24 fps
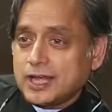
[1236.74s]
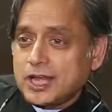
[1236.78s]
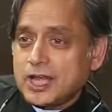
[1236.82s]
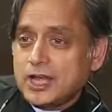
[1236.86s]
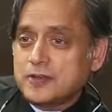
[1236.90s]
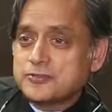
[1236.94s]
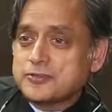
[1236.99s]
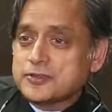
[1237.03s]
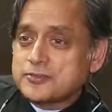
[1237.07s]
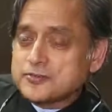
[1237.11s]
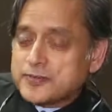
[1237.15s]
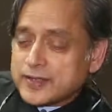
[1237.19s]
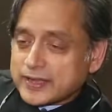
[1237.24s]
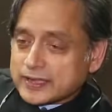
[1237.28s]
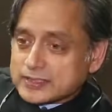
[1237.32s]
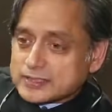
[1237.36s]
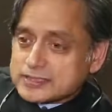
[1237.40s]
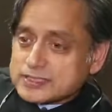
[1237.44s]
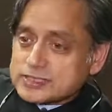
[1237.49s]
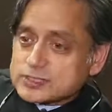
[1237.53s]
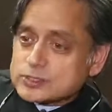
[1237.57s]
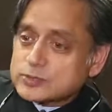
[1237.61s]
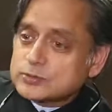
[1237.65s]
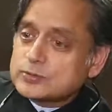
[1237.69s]
of
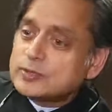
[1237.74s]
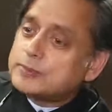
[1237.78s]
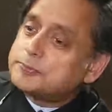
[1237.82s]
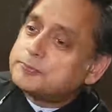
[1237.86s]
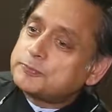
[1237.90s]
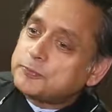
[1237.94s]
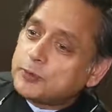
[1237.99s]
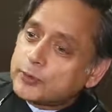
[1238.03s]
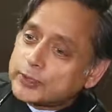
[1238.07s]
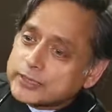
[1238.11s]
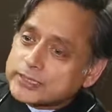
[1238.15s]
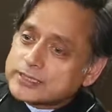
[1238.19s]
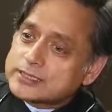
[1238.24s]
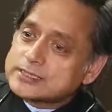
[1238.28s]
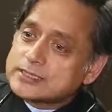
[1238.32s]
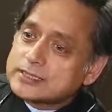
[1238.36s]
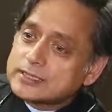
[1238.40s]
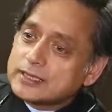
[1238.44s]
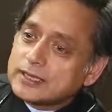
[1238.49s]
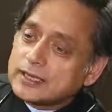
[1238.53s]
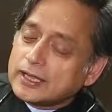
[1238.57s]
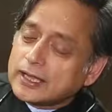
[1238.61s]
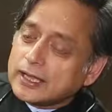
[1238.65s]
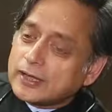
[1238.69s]
events to a point
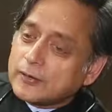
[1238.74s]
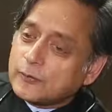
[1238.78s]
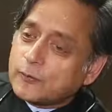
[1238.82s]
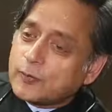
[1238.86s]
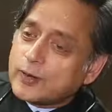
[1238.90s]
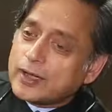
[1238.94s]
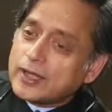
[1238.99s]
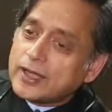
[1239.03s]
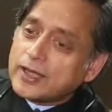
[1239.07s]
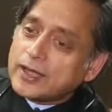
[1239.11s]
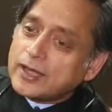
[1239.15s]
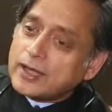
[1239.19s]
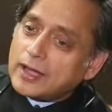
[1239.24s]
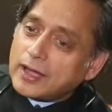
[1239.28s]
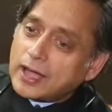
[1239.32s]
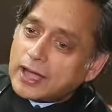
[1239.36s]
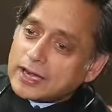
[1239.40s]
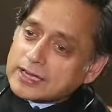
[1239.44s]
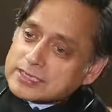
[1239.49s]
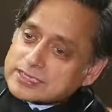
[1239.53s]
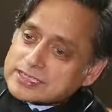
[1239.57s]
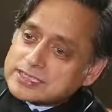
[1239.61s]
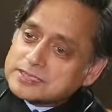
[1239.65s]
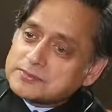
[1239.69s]
where
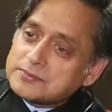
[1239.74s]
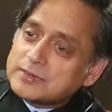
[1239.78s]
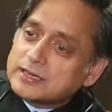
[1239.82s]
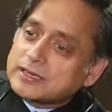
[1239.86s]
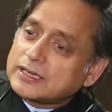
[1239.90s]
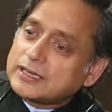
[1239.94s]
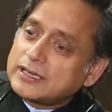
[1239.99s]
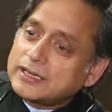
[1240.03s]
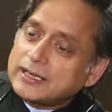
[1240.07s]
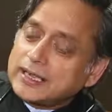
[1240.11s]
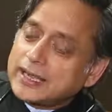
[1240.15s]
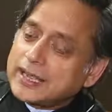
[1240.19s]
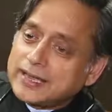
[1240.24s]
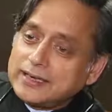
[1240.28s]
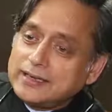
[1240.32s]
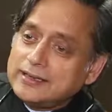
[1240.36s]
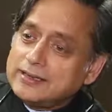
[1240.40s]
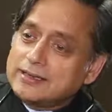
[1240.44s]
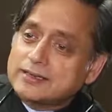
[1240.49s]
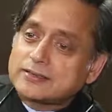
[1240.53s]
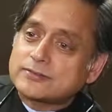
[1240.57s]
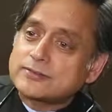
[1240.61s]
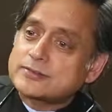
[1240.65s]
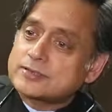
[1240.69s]
ultimately
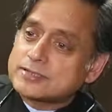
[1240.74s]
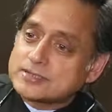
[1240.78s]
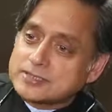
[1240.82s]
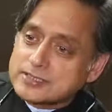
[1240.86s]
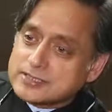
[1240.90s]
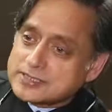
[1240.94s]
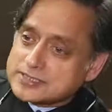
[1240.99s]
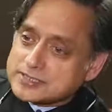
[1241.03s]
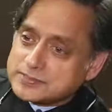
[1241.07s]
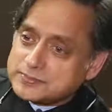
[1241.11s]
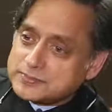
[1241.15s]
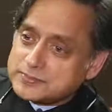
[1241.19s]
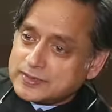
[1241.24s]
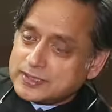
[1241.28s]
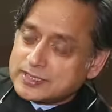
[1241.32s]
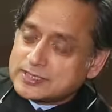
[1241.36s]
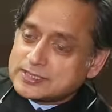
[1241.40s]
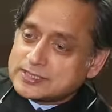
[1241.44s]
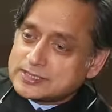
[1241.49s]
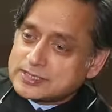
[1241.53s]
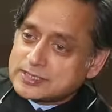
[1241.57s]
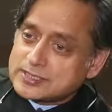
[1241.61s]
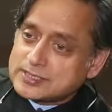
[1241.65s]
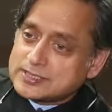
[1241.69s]
any criticism
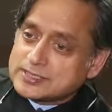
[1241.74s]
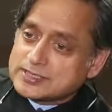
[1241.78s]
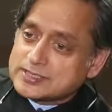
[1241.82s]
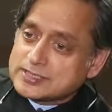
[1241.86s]
is